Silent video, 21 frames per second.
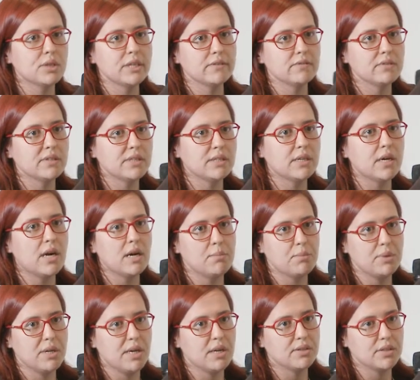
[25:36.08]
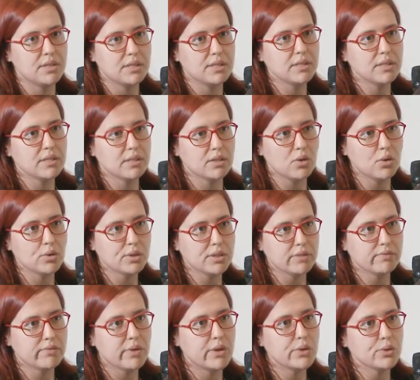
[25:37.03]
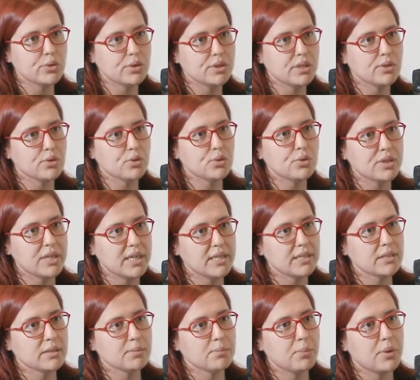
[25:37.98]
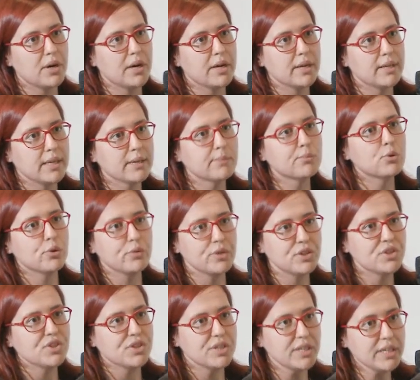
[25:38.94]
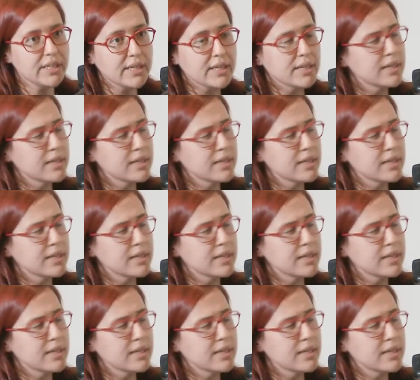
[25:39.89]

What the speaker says: give the IP addresses and hosting manager that you created by like provisioning.